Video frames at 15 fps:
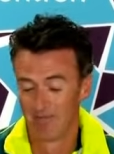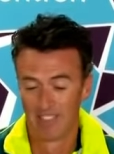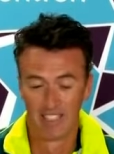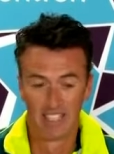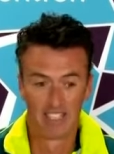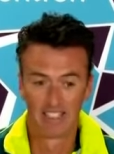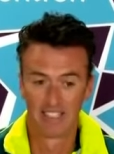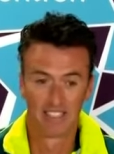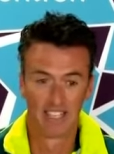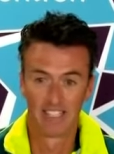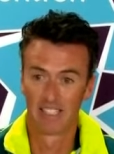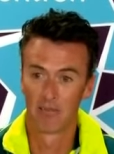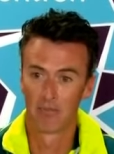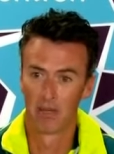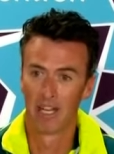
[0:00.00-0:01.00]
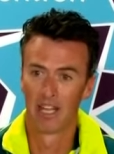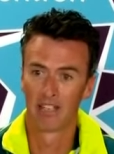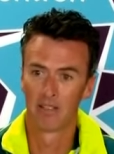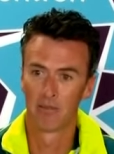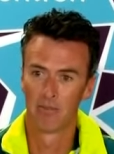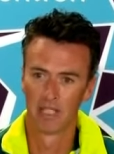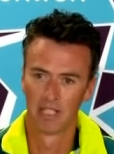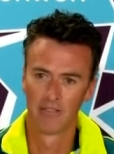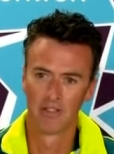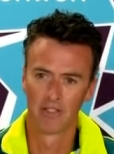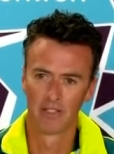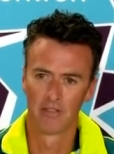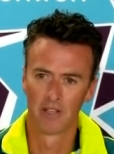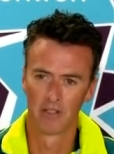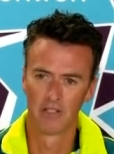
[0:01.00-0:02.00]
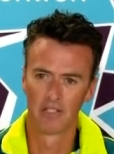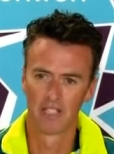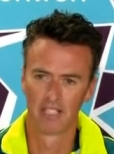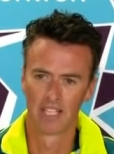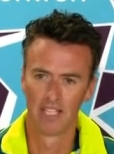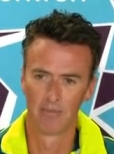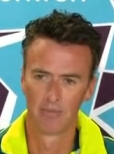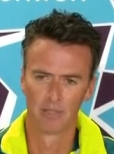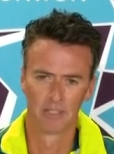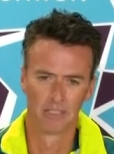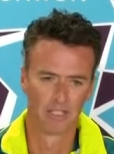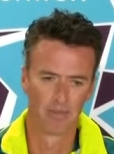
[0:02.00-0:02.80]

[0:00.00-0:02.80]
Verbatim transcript: And that's, that's the part of the benefits of hosting the Games.